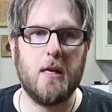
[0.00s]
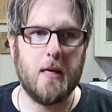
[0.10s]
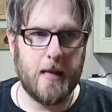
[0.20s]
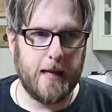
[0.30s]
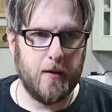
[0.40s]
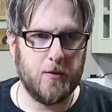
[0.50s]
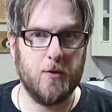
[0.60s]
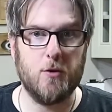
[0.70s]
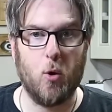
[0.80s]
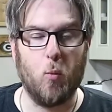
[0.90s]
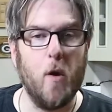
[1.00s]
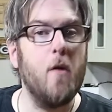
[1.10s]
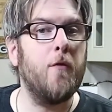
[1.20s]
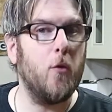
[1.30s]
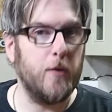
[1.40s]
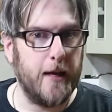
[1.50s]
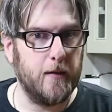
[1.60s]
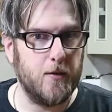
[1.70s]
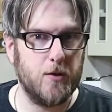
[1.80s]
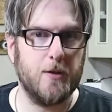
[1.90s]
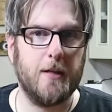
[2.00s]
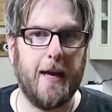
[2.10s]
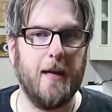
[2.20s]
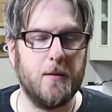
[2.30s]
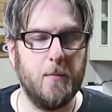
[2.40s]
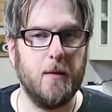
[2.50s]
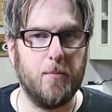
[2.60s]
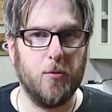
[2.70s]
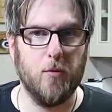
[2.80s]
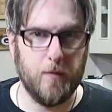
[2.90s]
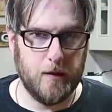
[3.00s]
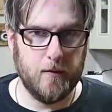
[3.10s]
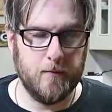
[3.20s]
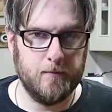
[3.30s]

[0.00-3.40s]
negligence or willful negligence can't be proven.